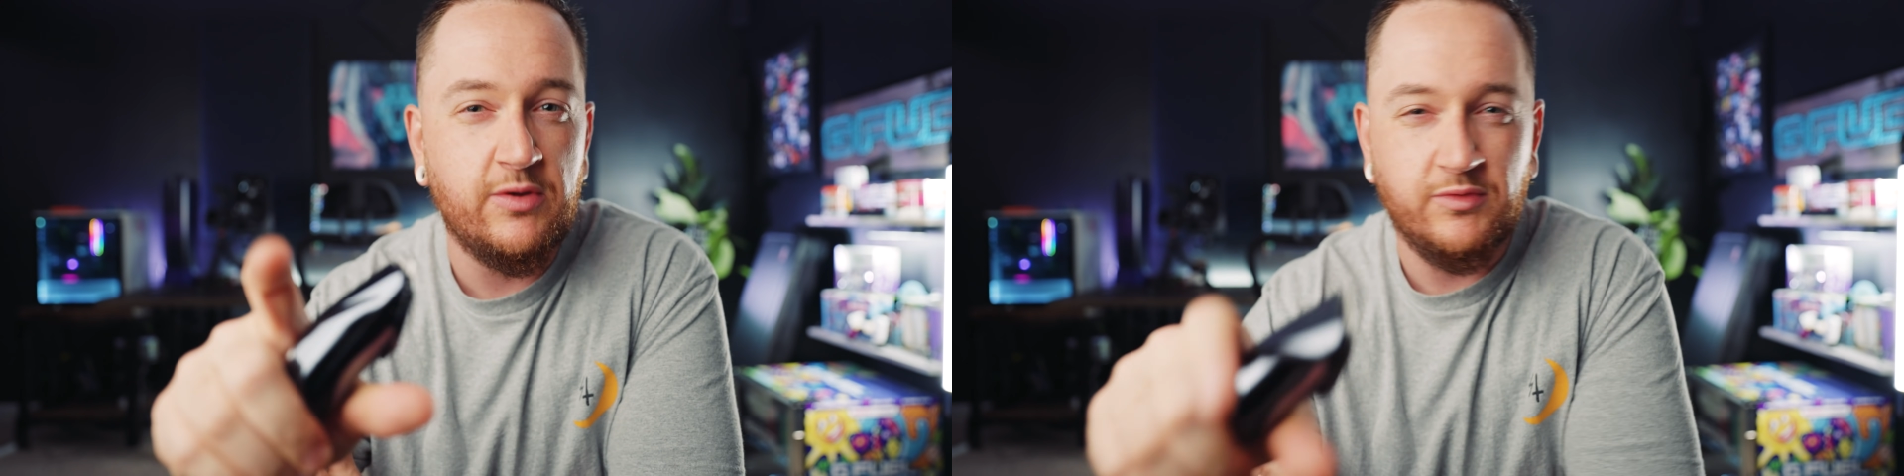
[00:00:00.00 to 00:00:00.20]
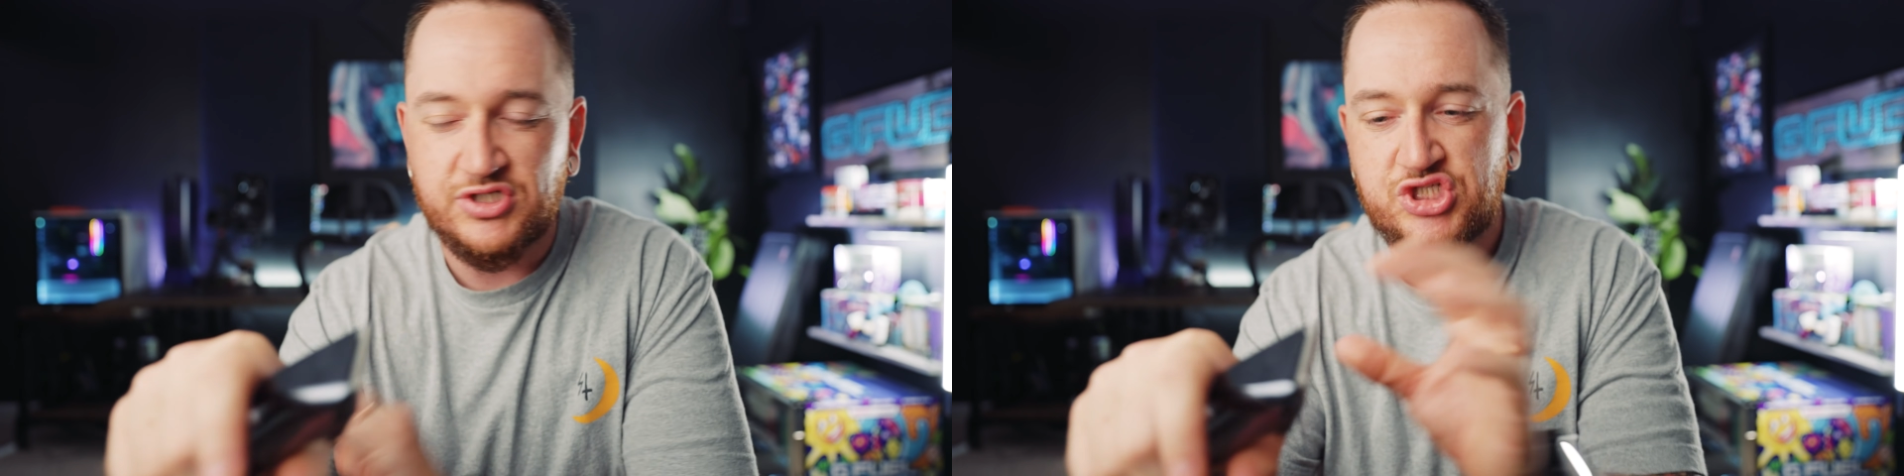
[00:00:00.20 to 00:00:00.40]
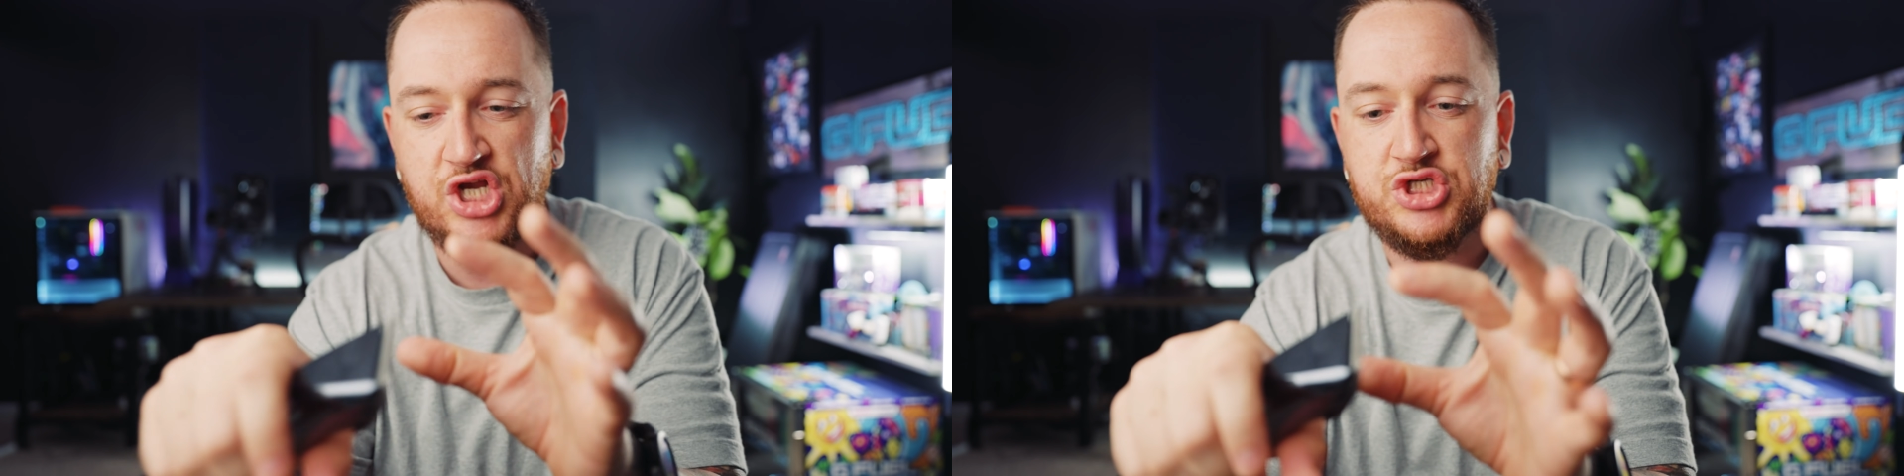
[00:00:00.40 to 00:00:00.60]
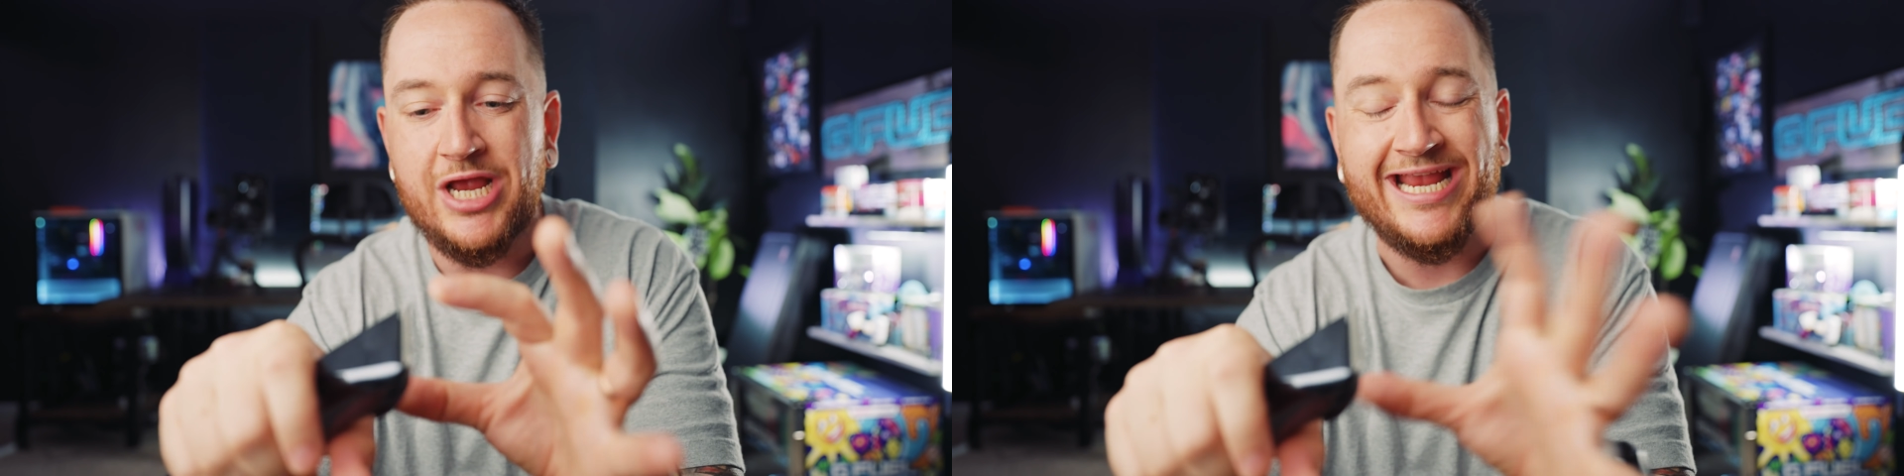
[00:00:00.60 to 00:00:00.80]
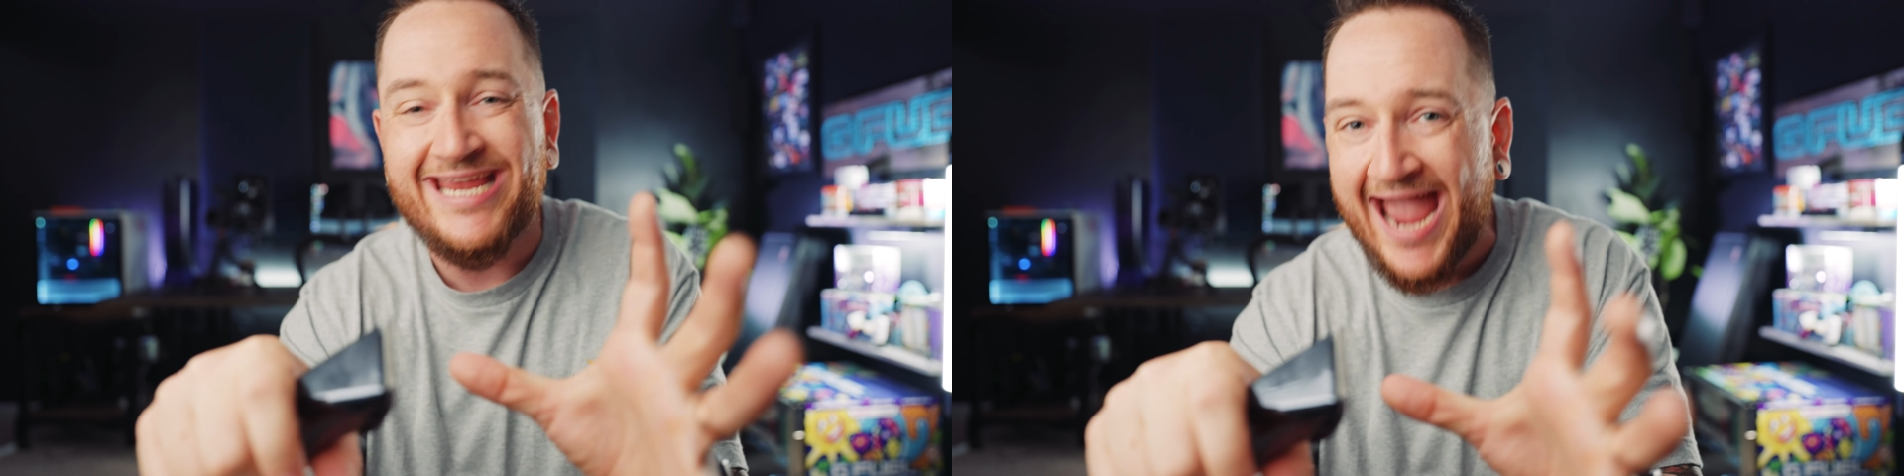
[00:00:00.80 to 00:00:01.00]
there was such
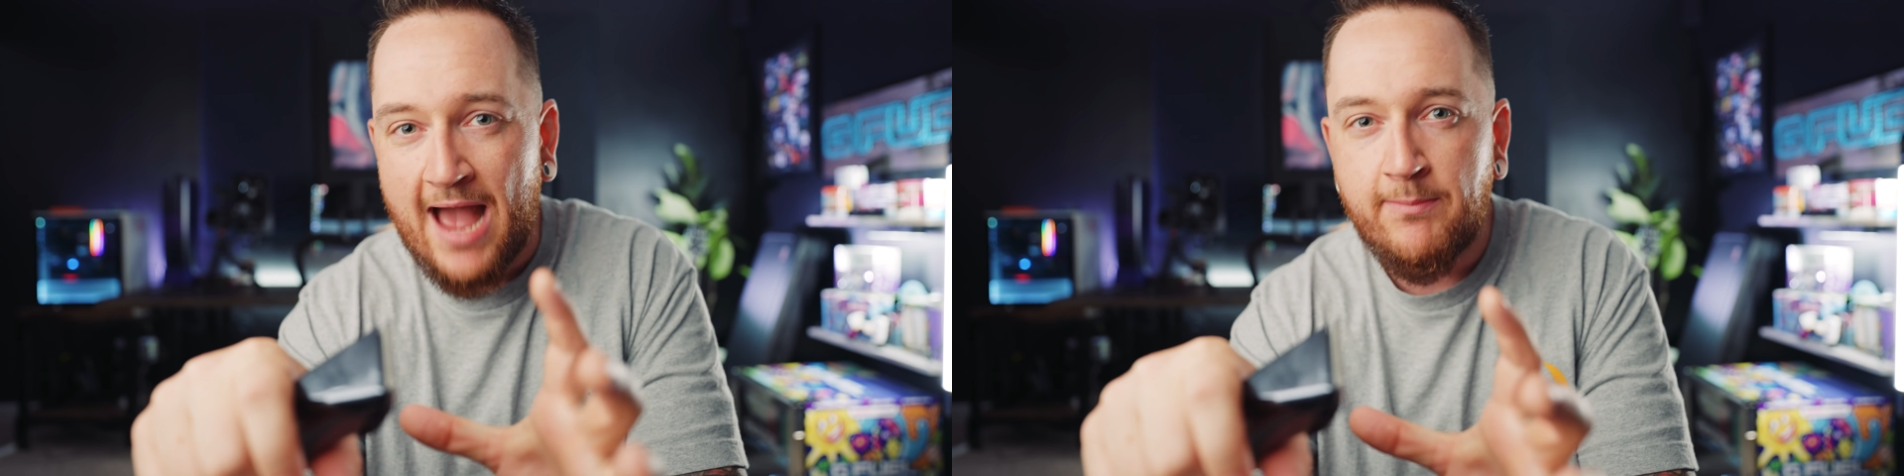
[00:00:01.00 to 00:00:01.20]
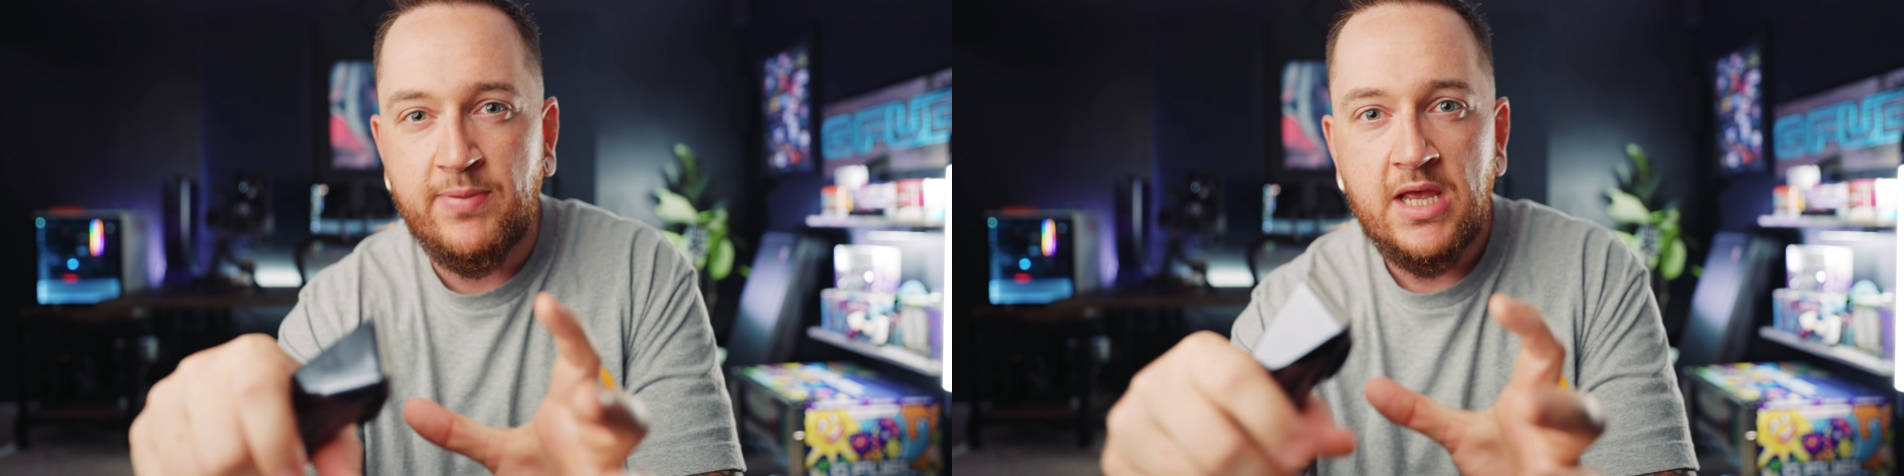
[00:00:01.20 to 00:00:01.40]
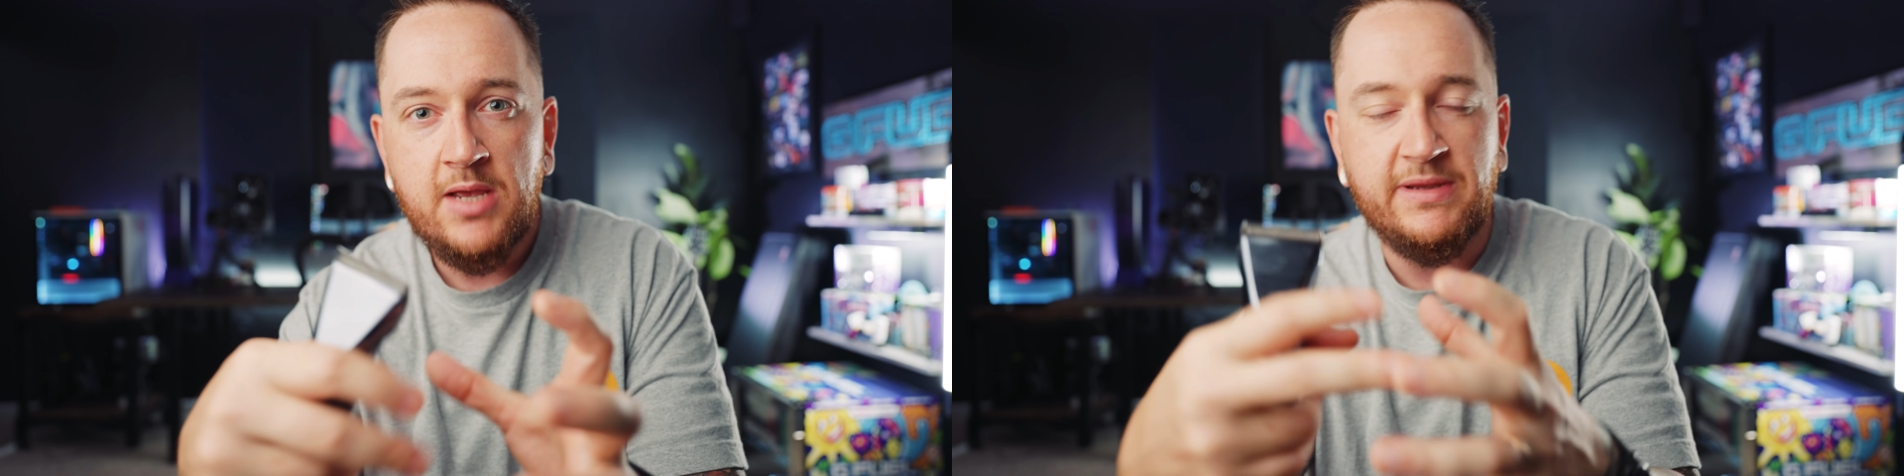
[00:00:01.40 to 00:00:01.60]
a gap